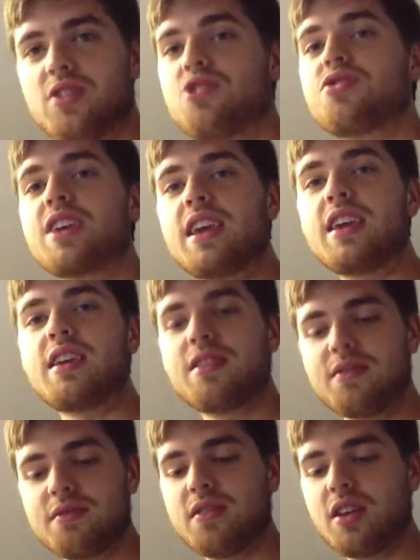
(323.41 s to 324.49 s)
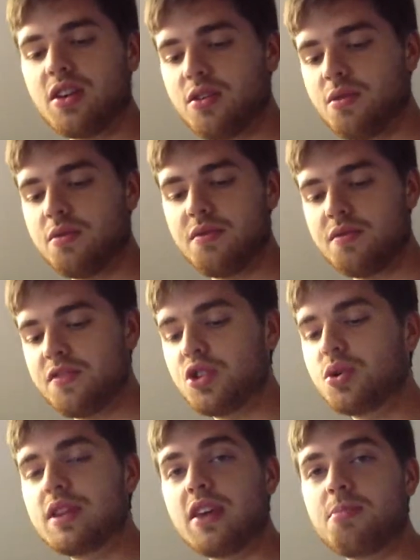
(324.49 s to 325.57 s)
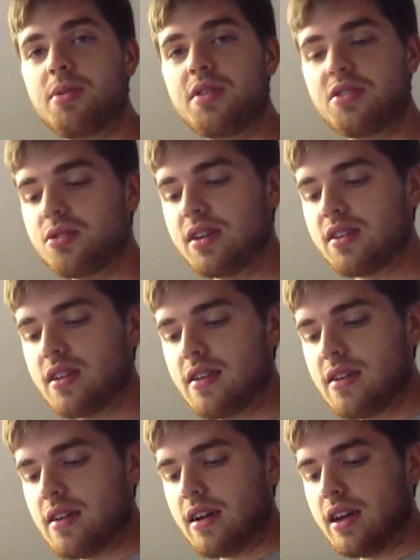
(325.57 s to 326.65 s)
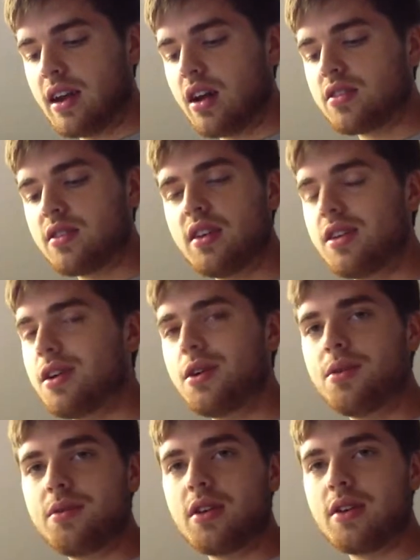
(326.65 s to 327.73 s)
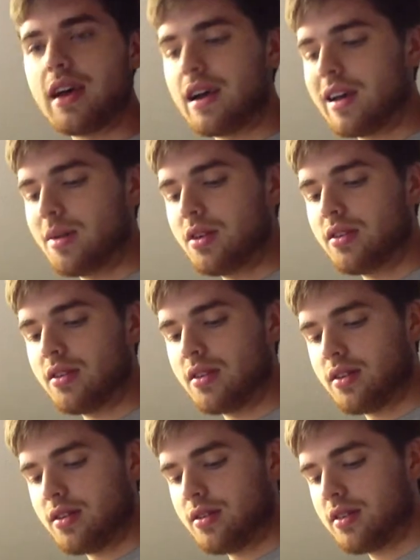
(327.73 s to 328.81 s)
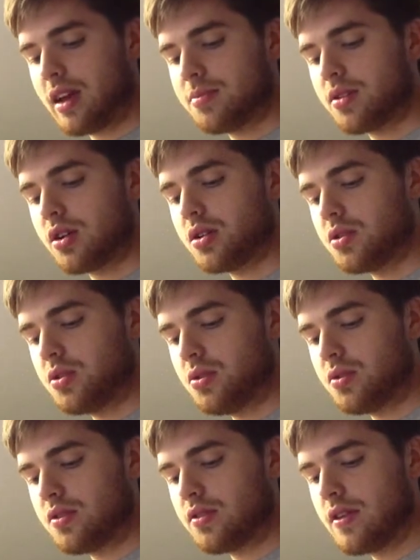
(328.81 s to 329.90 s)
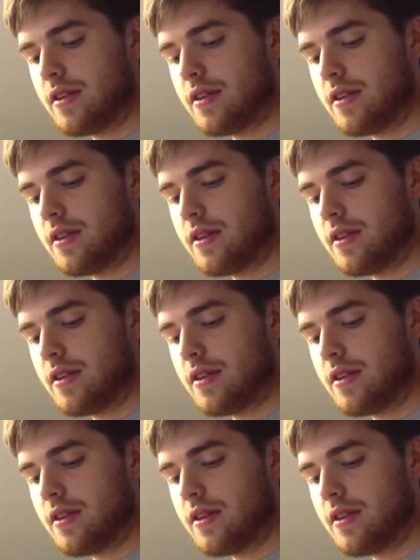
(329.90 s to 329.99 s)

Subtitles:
drinking, you know, fluid that you put through it. And I also didn't know, you know, how many types of glues